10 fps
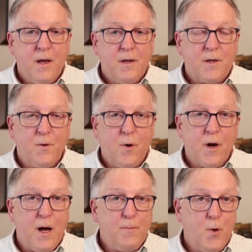So what
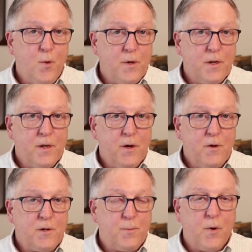I'm going to do
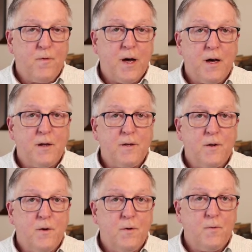is provide
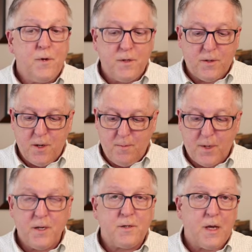you with some
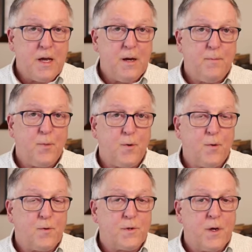
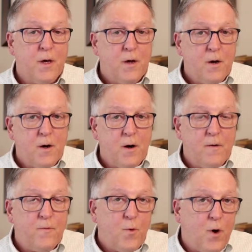examples
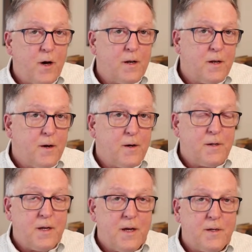of what uh,
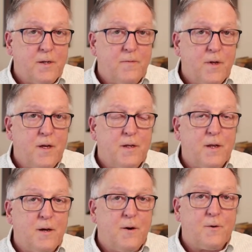test of
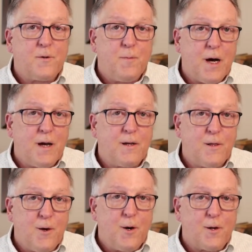details might
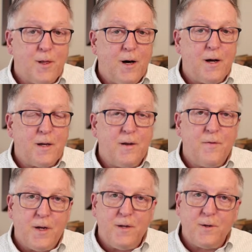look like, and
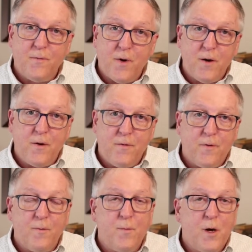these are very
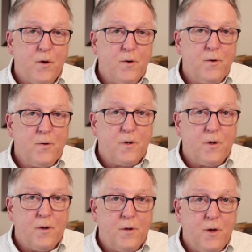familiar to
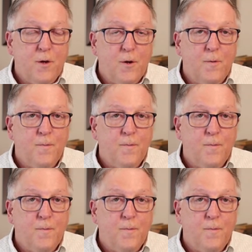you